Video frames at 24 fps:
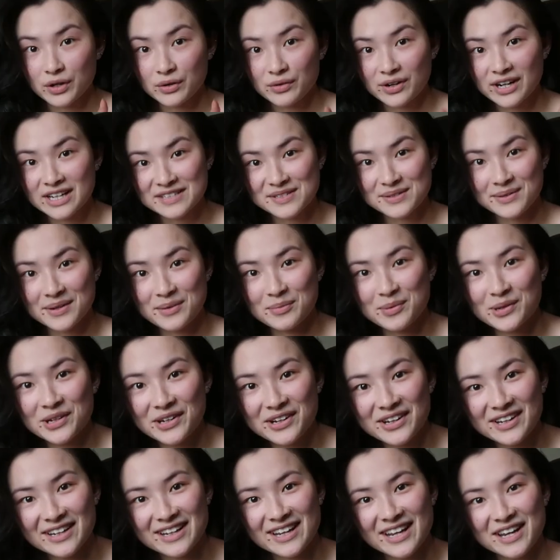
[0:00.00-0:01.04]
Alright, so I put
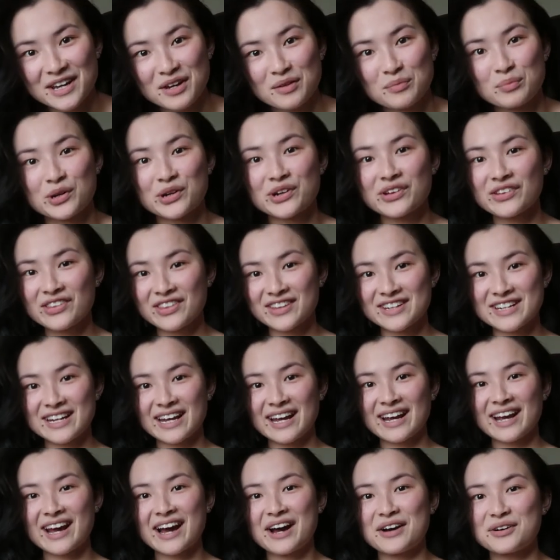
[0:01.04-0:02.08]
on a birthday